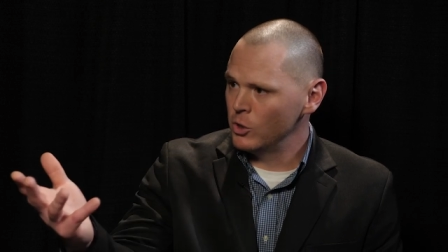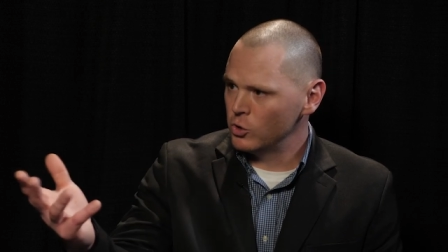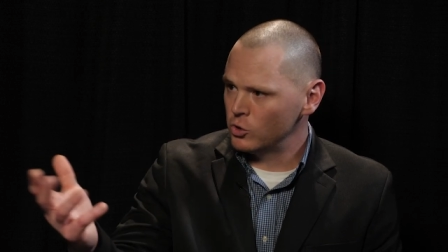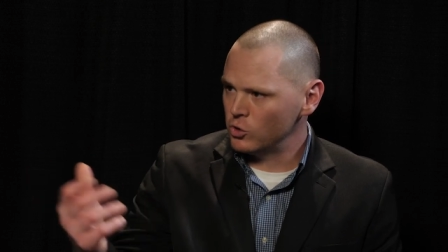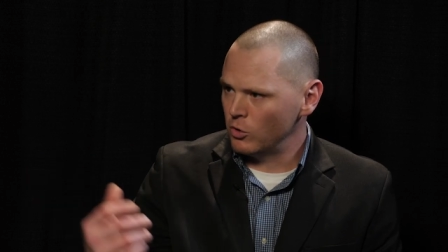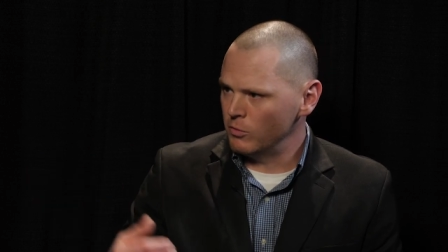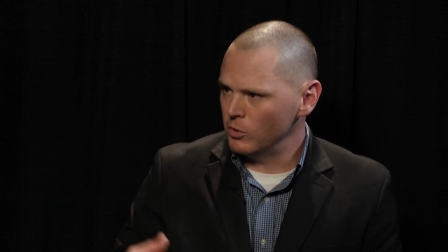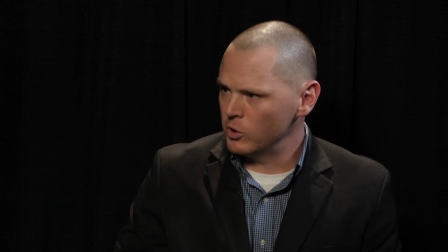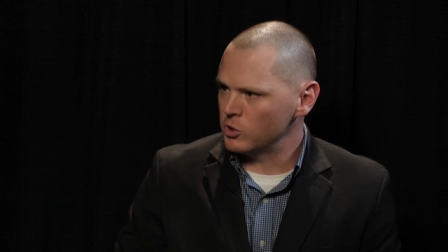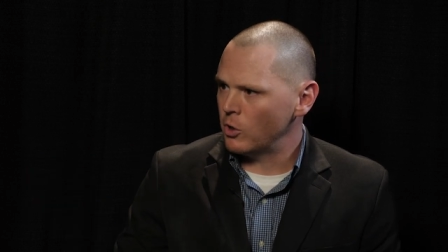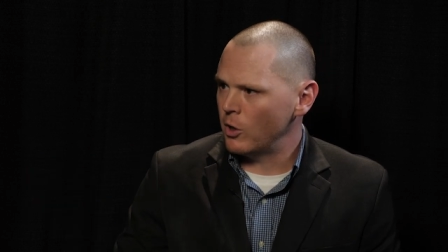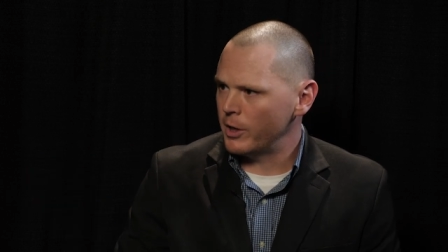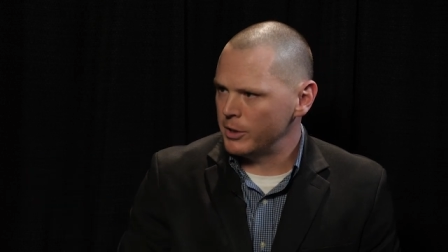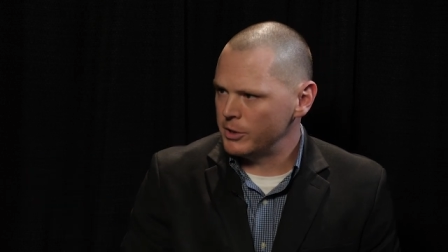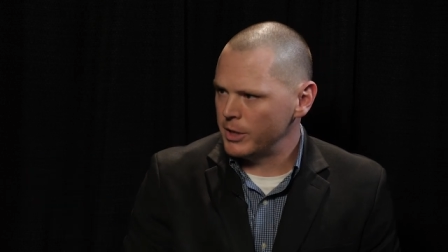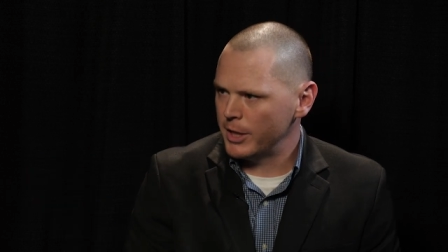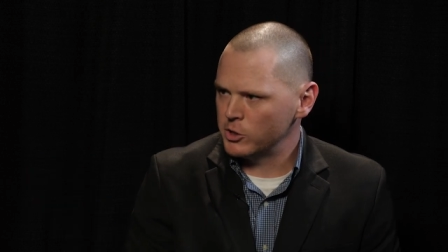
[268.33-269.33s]
serverless
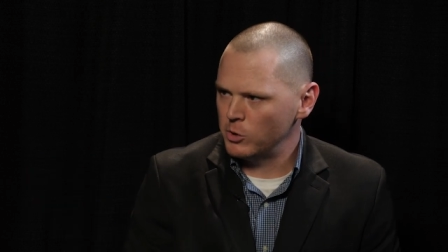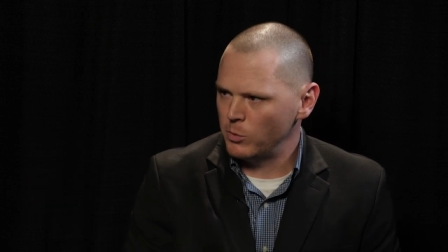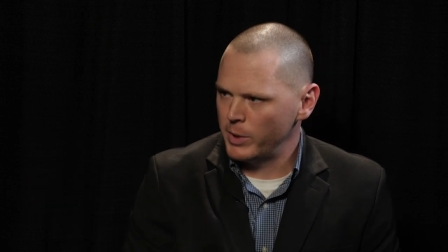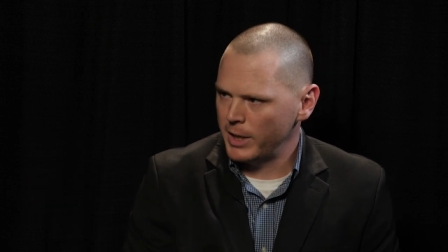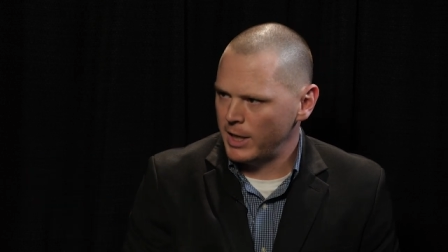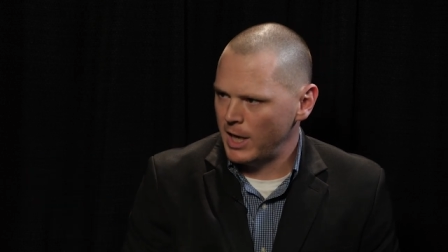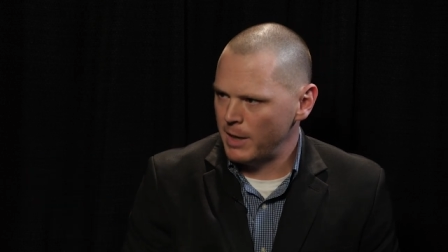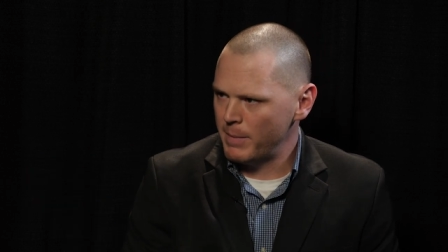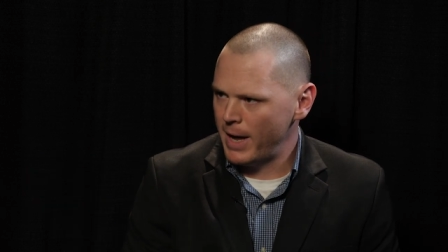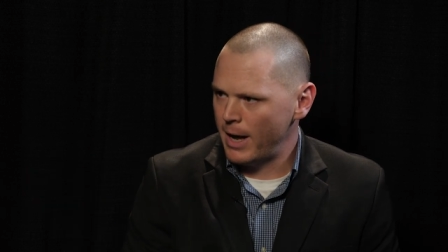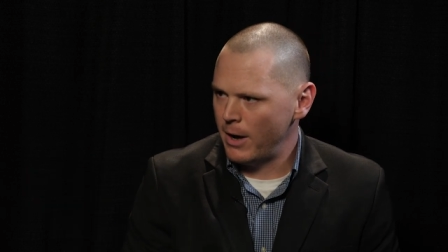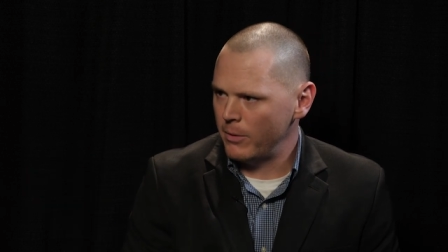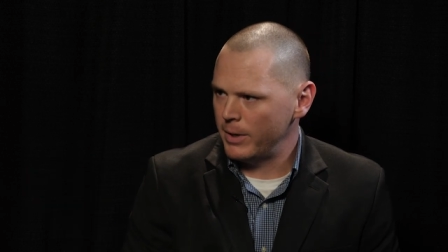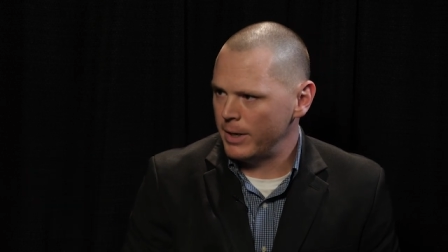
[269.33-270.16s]
architecture when it came out.